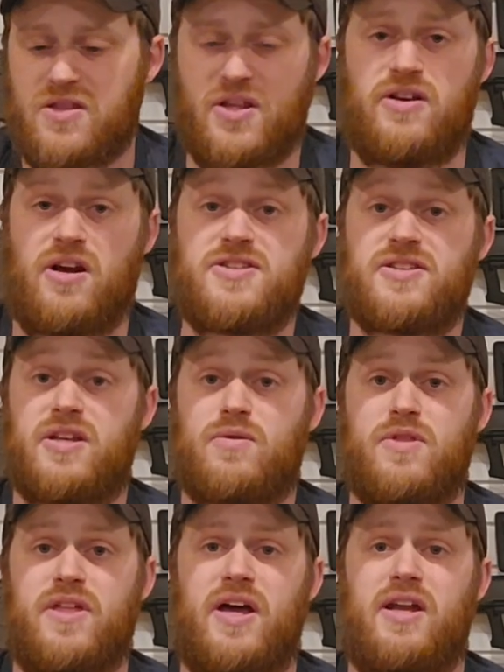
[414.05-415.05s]
The nice thing
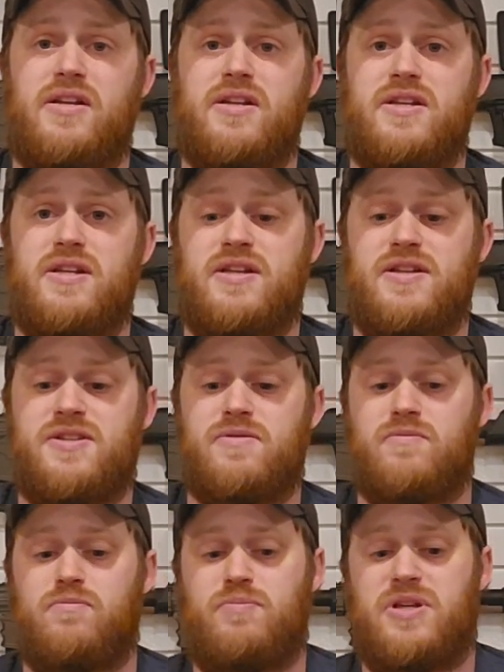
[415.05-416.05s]
with that is,
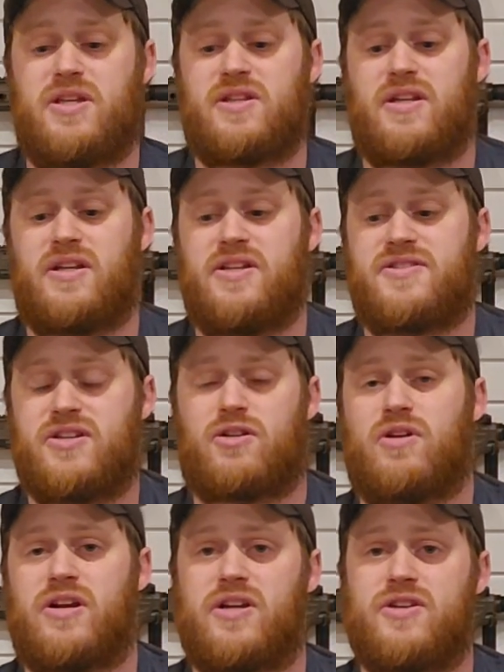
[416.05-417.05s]
being that it's
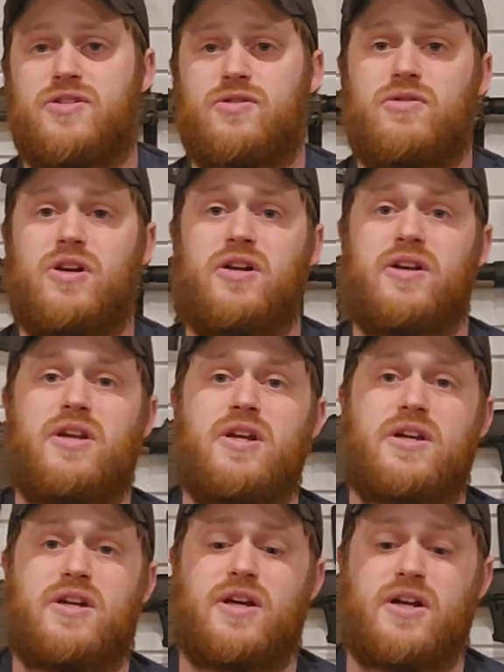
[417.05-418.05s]
integrated into the gun,
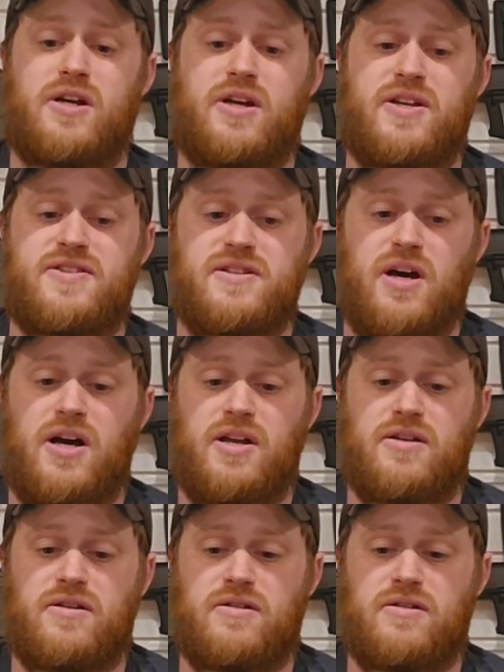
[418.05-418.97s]
it's not